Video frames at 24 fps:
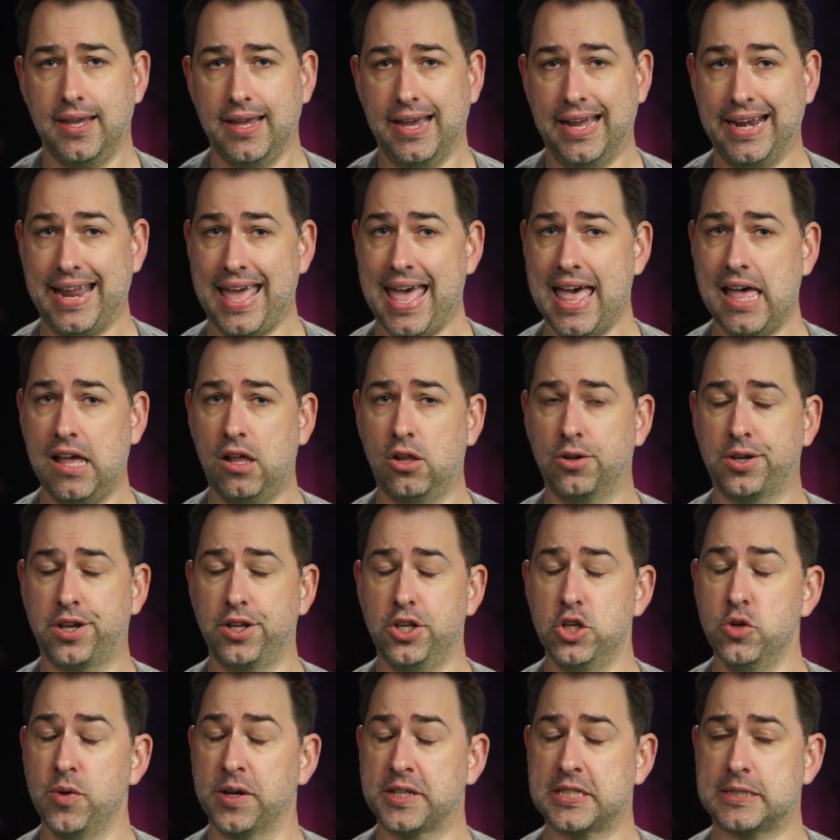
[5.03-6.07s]
And how can
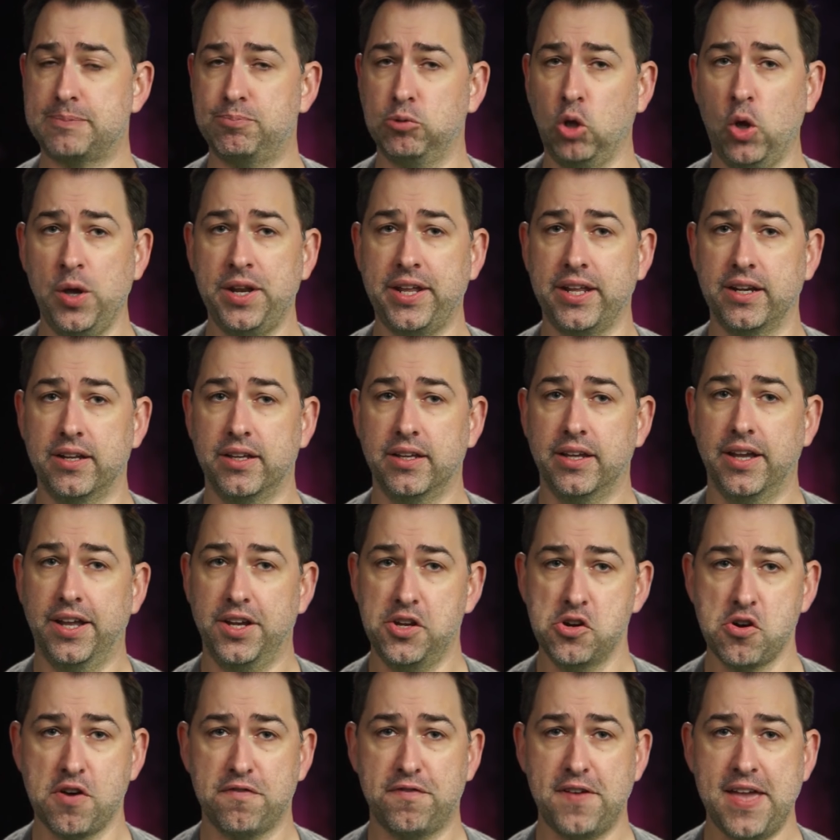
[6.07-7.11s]
you exploit it in
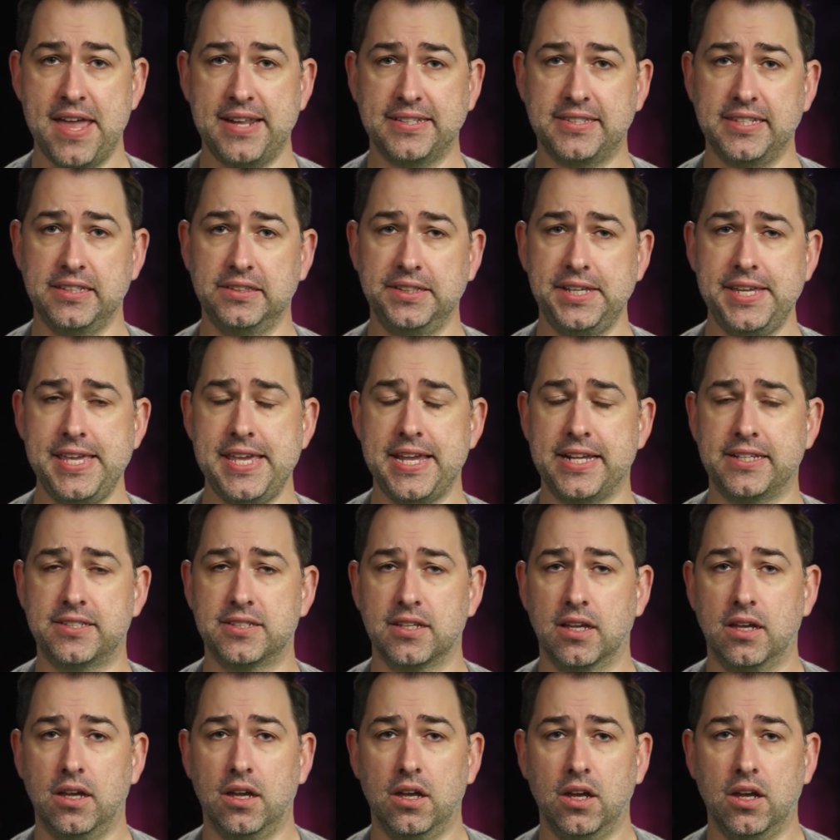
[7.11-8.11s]
your fantasy leagues?